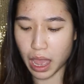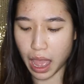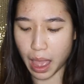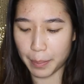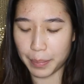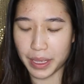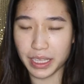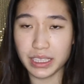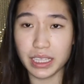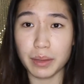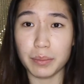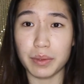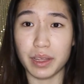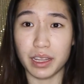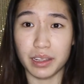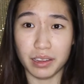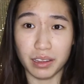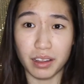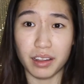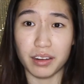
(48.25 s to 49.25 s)
I picked up
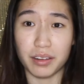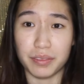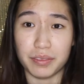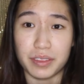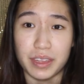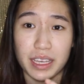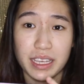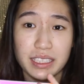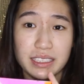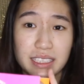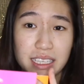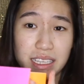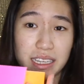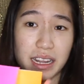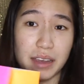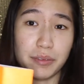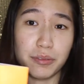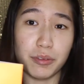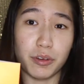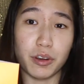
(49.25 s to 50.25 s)
a lot of things,
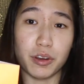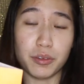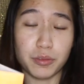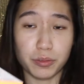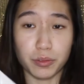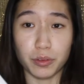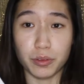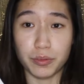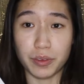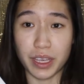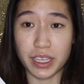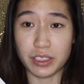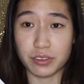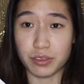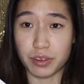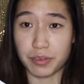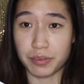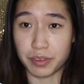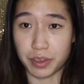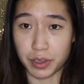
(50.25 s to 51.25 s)
enough for a full face
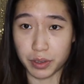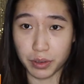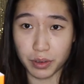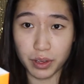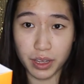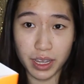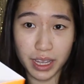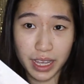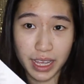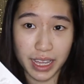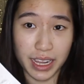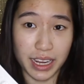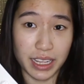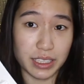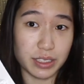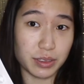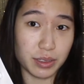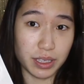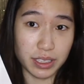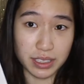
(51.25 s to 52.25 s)
review, and
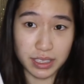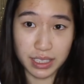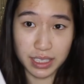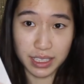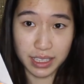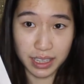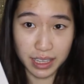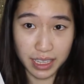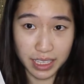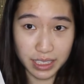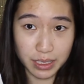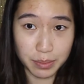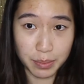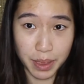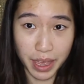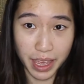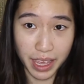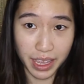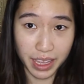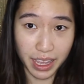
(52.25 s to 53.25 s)
as you can see in this
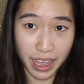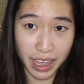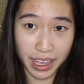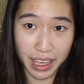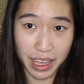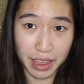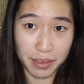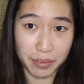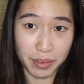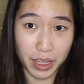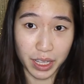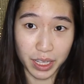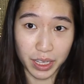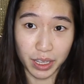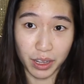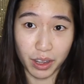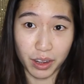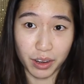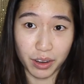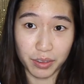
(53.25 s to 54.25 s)
bag I have a
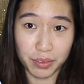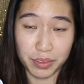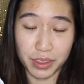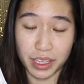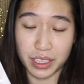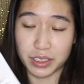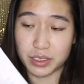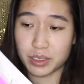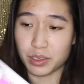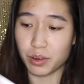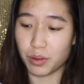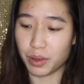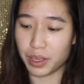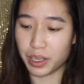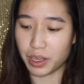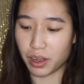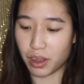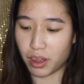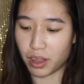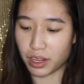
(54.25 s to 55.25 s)
lot of things
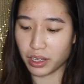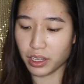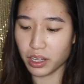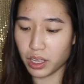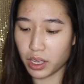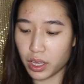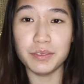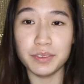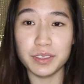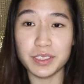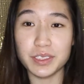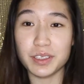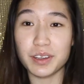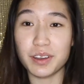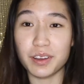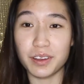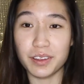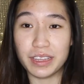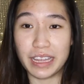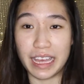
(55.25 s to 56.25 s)
going on. If you saw
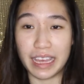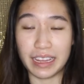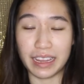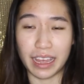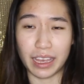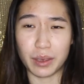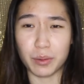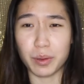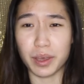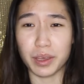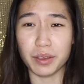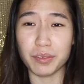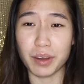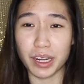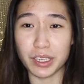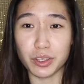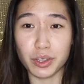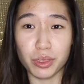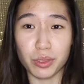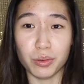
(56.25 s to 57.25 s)
all that like quick
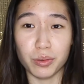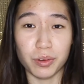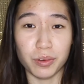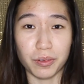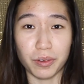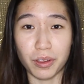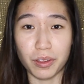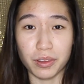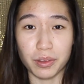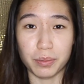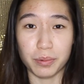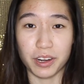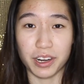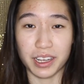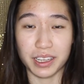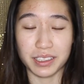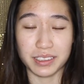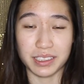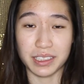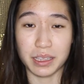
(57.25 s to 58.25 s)
run through of all the
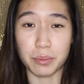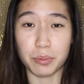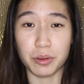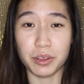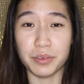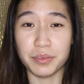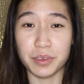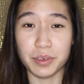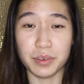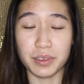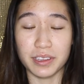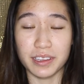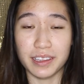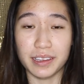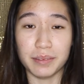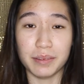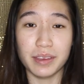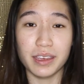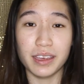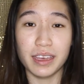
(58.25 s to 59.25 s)
products in the preview
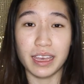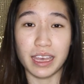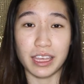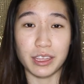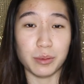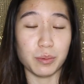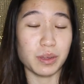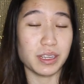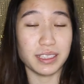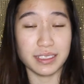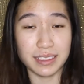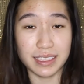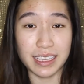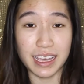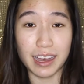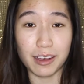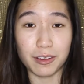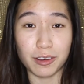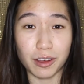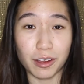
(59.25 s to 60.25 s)
clip and you want to see
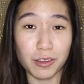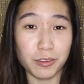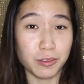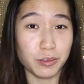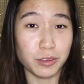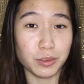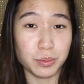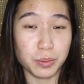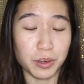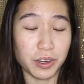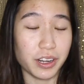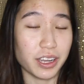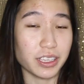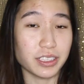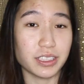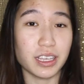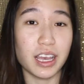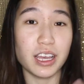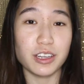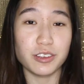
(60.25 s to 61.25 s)
how all those
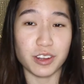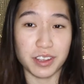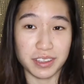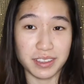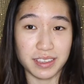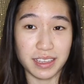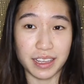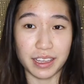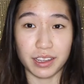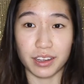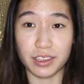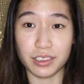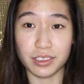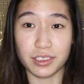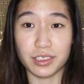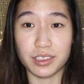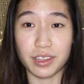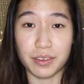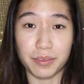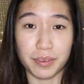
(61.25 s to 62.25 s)
products translate
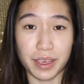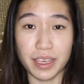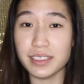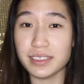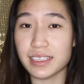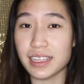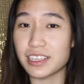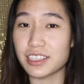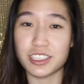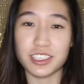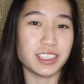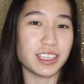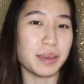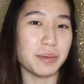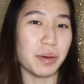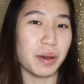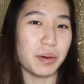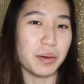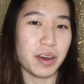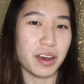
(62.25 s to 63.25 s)
onto the face, then just
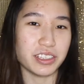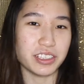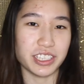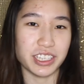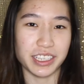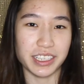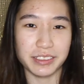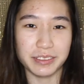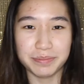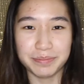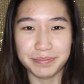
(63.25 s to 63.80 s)
keep on watching.